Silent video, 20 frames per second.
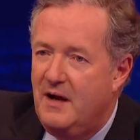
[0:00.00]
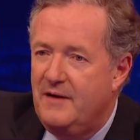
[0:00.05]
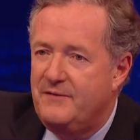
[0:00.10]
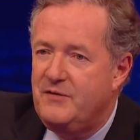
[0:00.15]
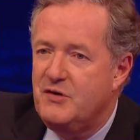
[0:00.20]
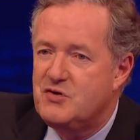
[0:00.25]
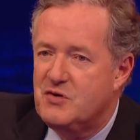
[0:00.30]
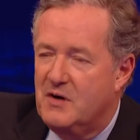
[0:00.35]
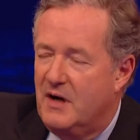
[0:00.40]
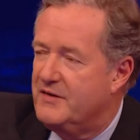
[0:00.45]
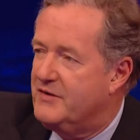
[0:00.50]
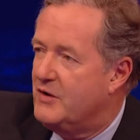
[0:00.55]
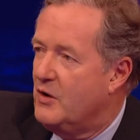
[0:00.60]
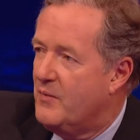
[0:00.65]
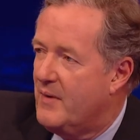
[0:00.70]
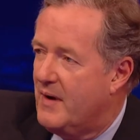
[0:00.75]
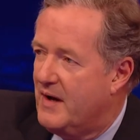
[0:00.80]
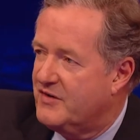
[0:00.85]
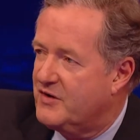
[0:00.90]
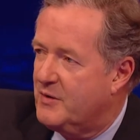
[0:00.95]
Yeah. If you try and do
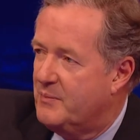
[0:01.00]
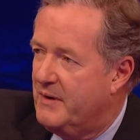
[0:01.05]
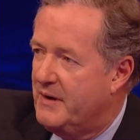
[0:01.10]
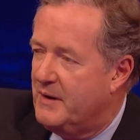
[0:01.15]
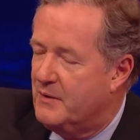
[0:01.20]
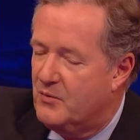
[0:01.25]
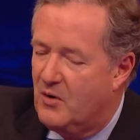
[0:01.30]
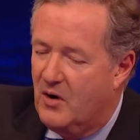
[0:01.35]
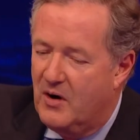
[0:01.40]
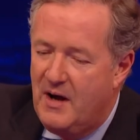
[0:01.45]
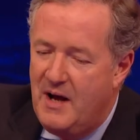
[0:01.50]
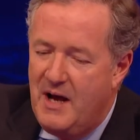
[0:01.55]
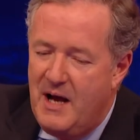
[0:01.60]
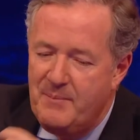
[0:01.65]
that, it's completely wrong.